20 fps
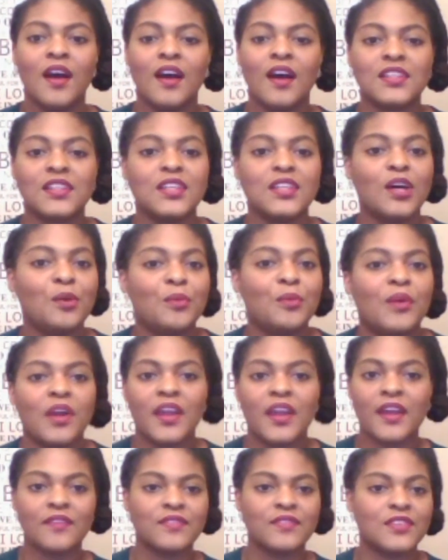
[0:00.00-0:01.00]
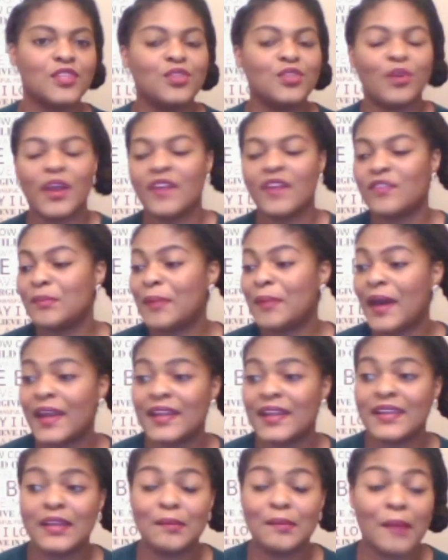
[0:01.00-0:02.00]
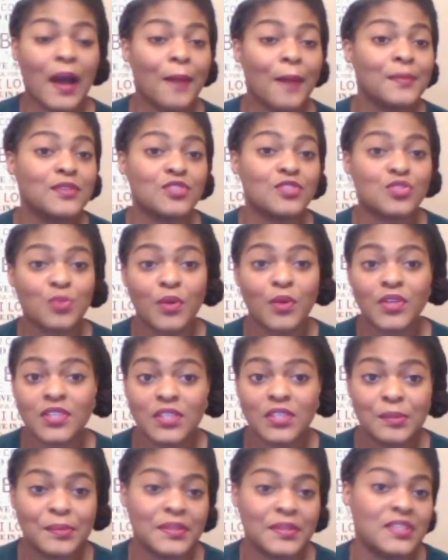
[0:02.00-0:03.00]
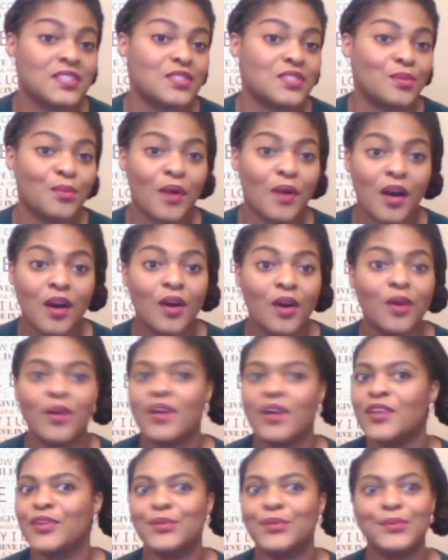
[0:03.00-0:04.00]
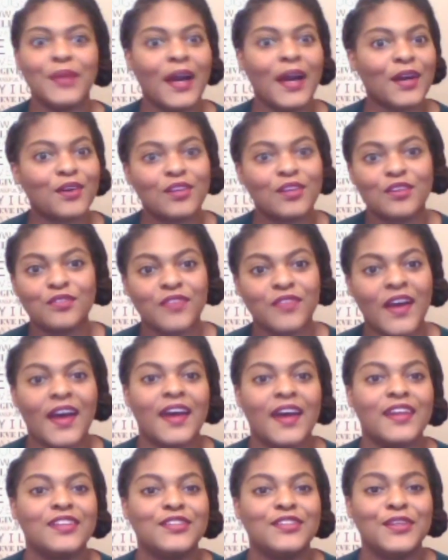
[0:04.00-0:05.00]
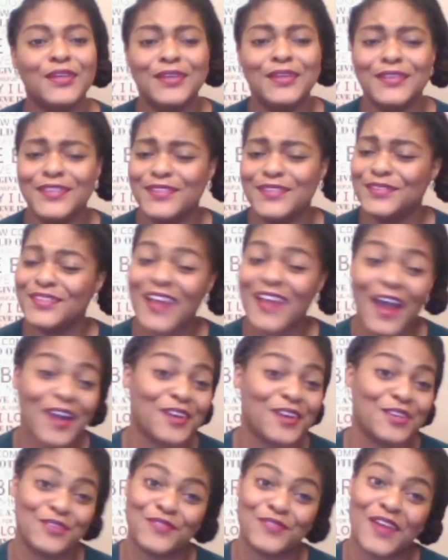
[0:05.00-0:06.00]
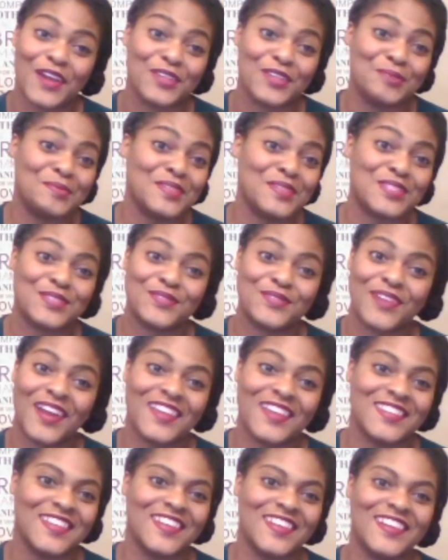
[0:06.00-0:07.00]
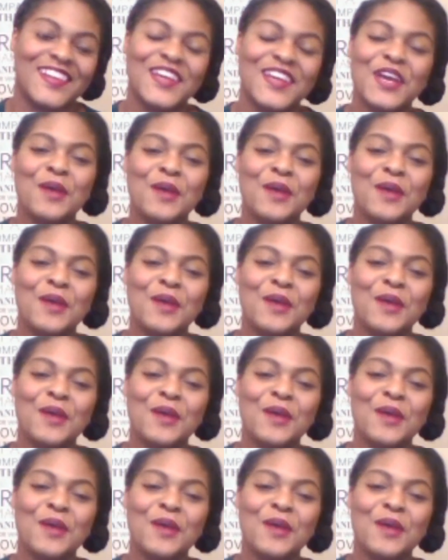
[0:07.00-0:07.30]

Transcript: a club where every, you know, everybody and their mama is twerking up against the wall, you're not going to find, you're not going to find your Mister Right there